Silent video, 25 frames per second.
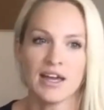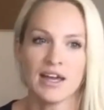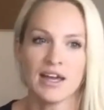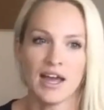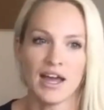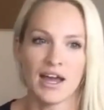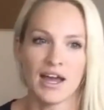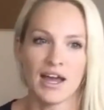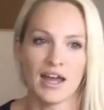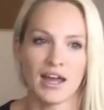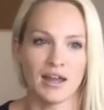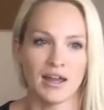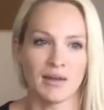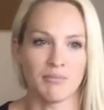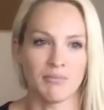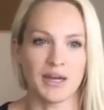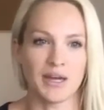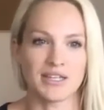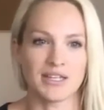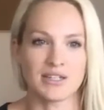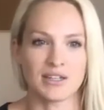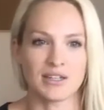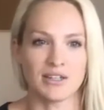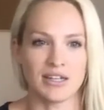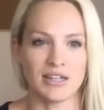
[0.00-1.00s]
And
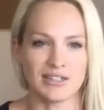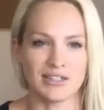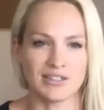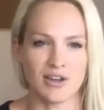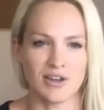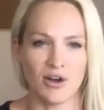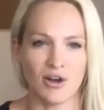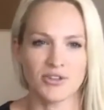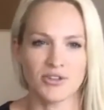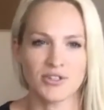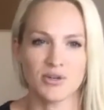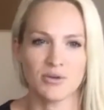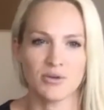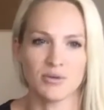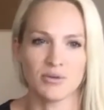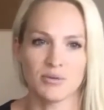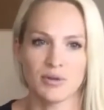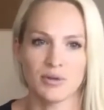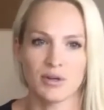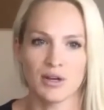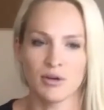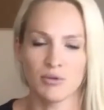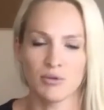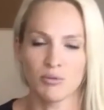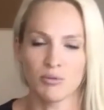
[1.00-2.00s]
basically, it's also
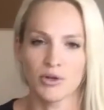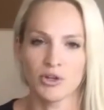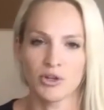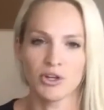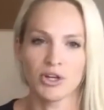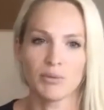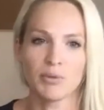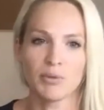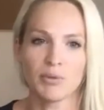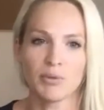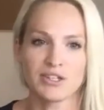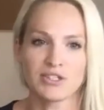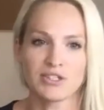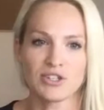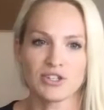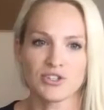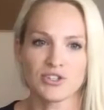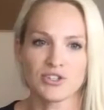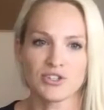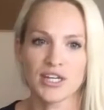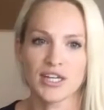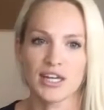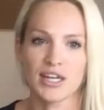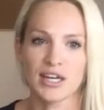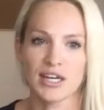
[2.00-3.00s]
a really good place just
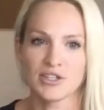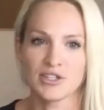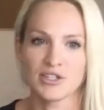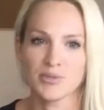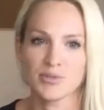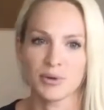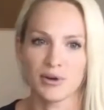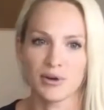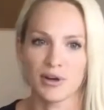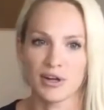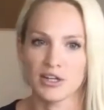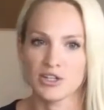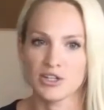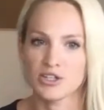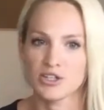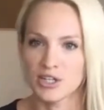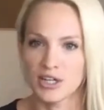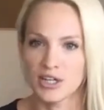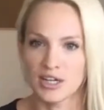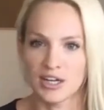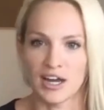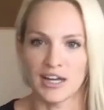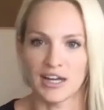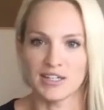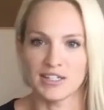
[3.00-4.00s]
to get inspiration
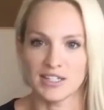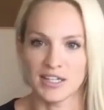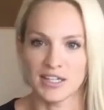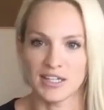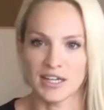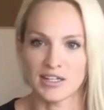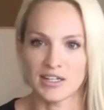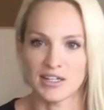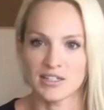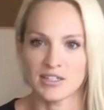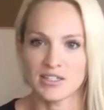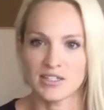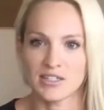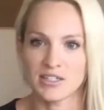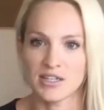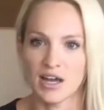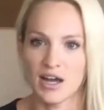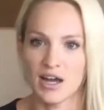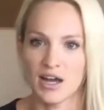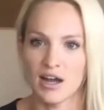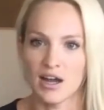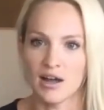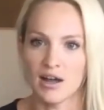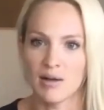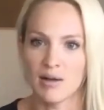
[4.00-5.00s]
and ideas
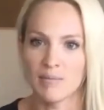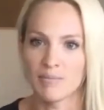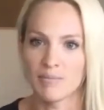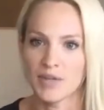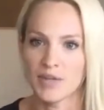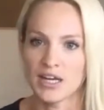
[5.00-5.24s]
um,